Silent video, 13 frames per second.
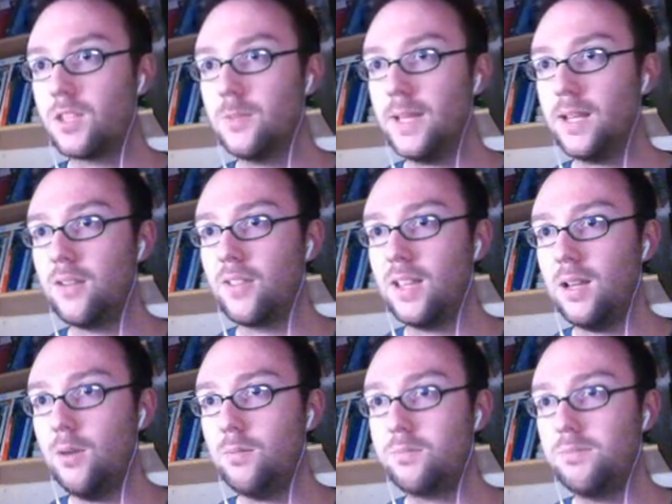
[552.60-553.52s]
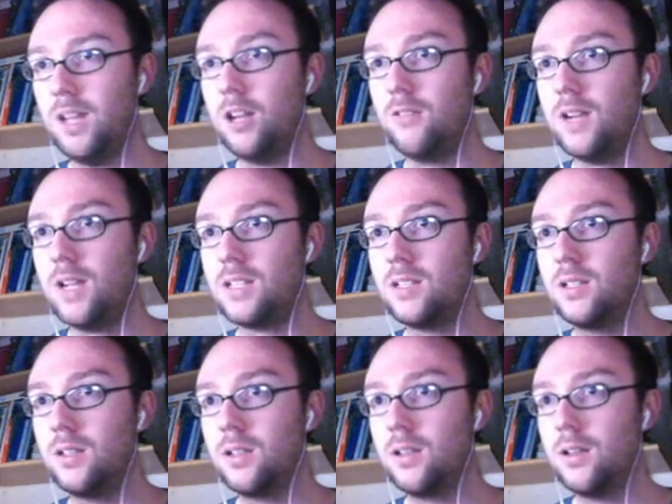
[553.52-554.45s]
There's a bag over there. Oh, hello rat.
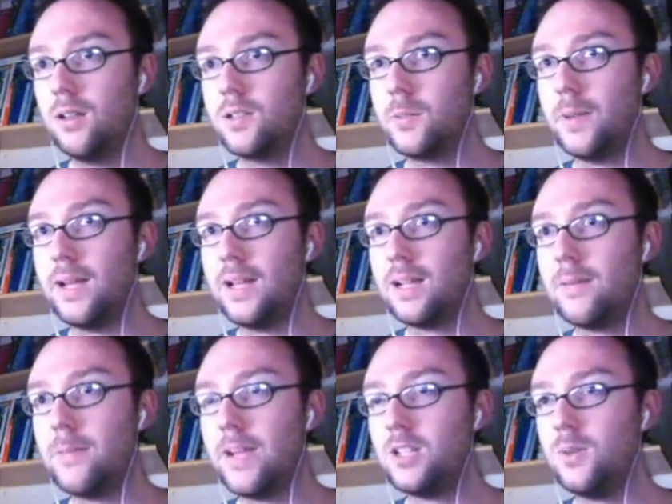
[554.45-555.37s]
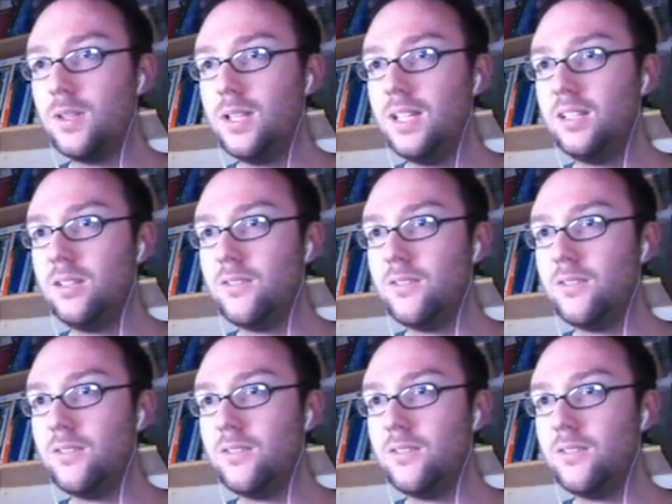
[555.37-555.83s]
There's a bag. How many bags do I need?